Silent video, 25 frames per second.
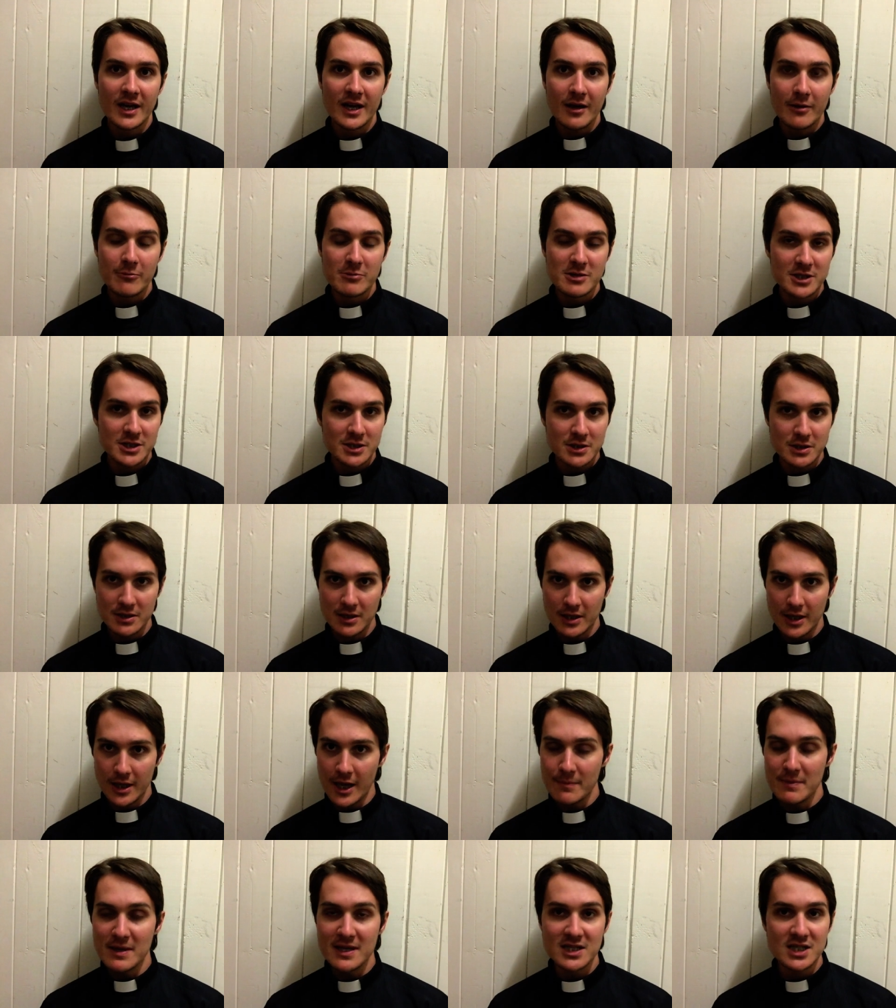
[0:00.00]
which,
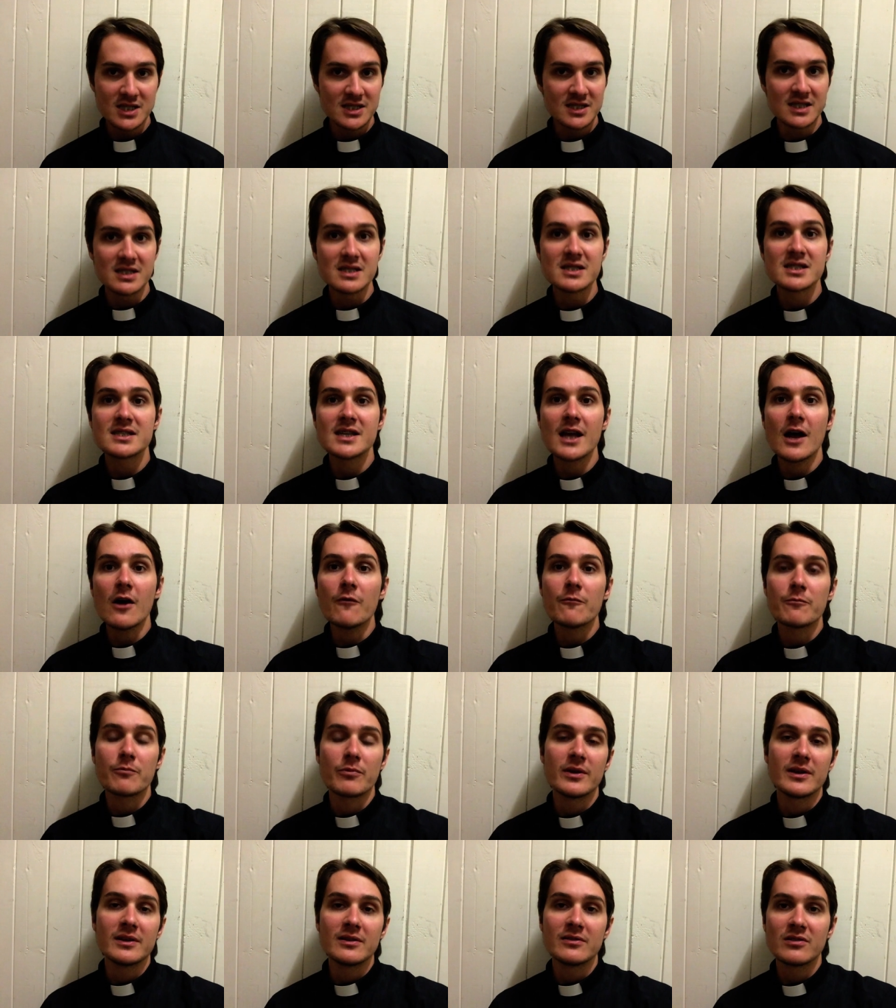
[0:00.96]
I mean, just itself
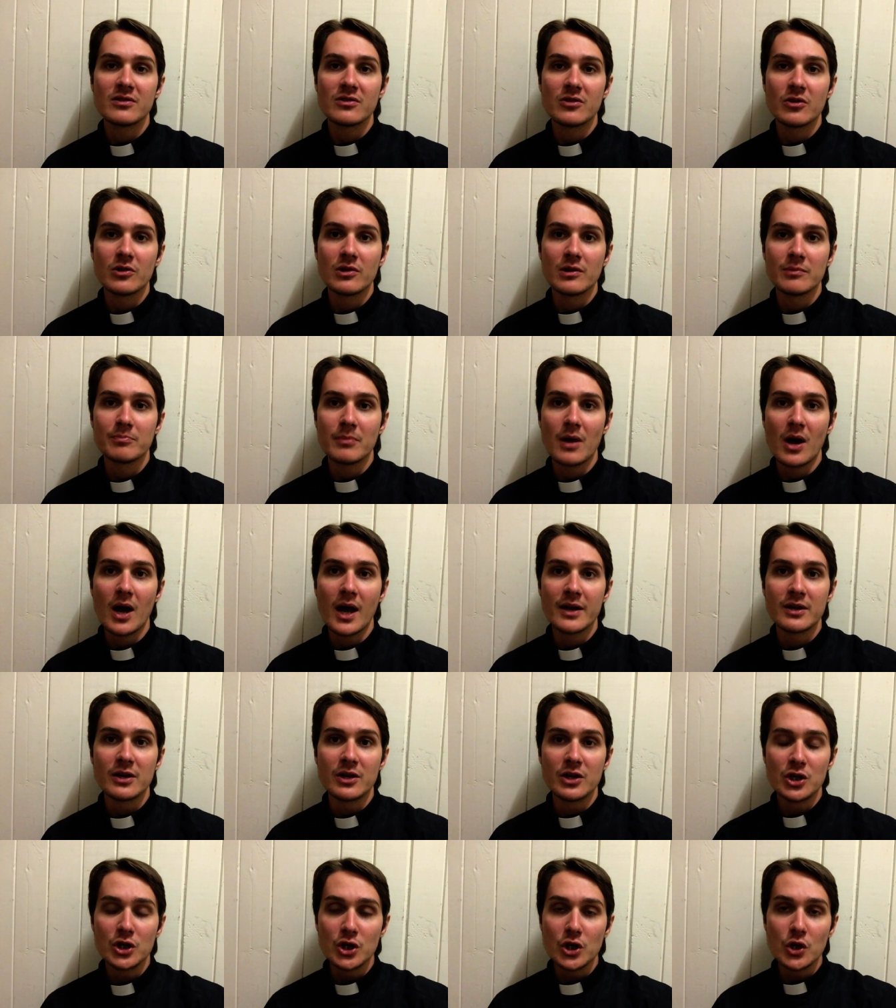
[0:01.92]
brings to mind
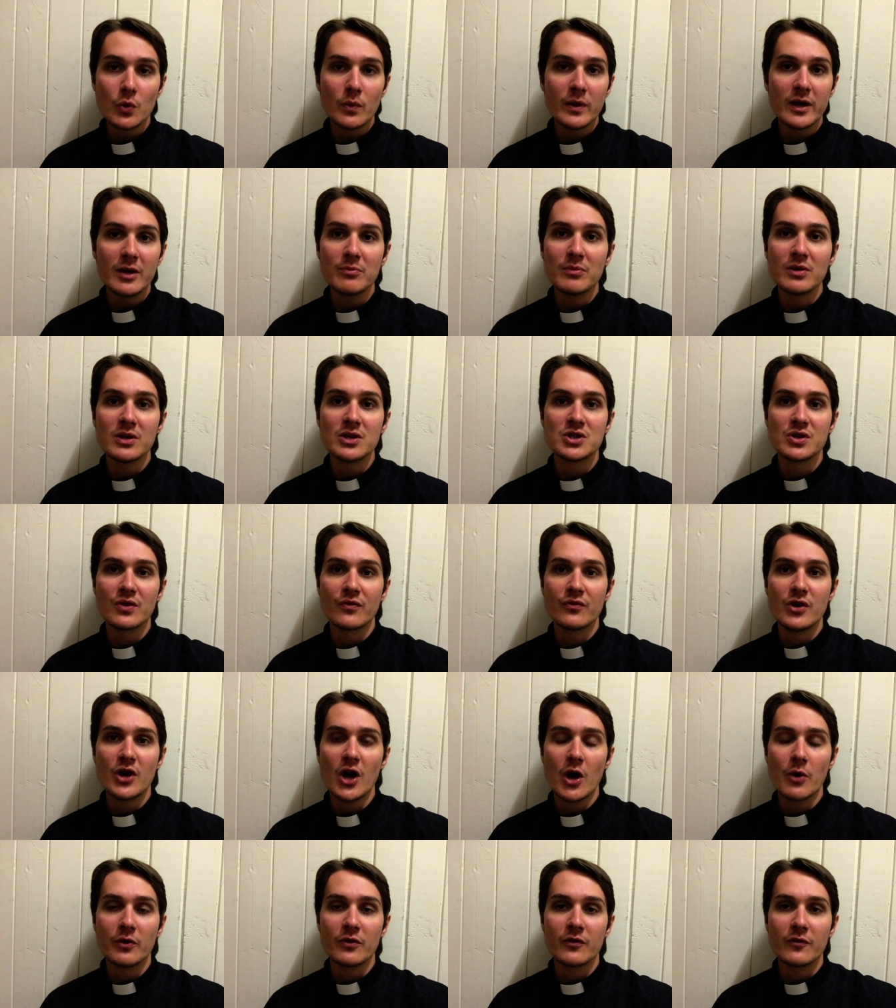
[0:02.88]
a new image of
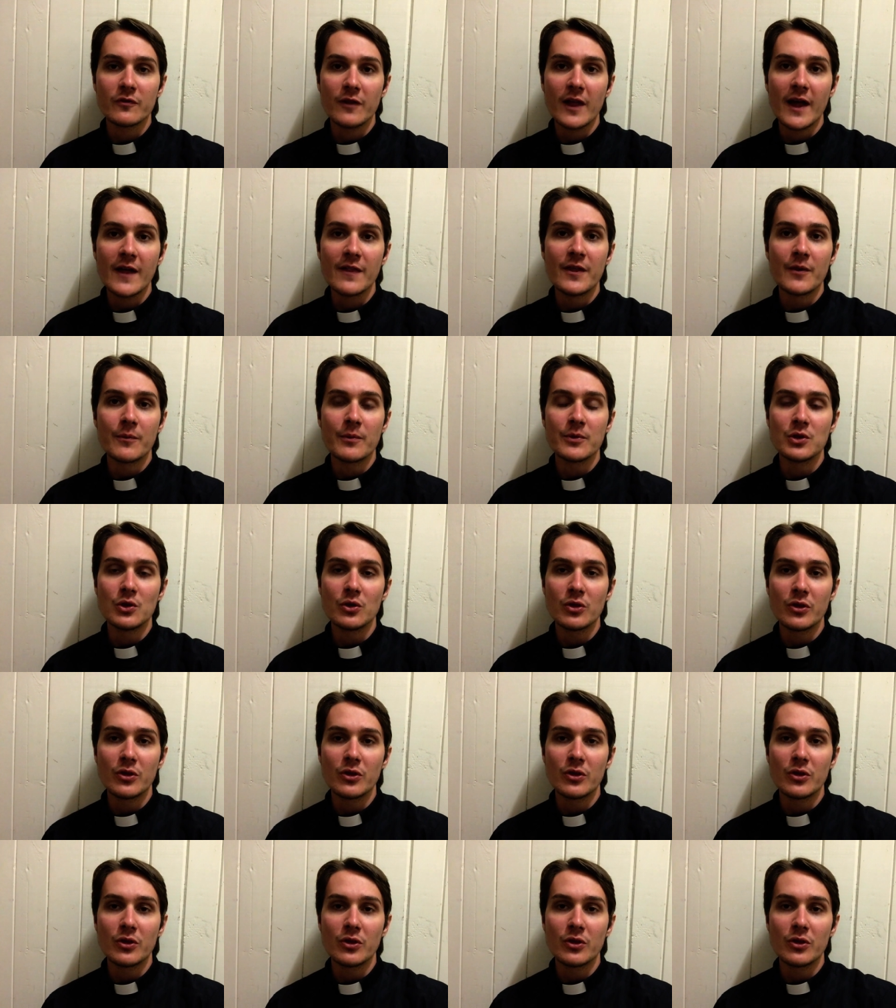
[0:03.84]
Noah's flood, that when you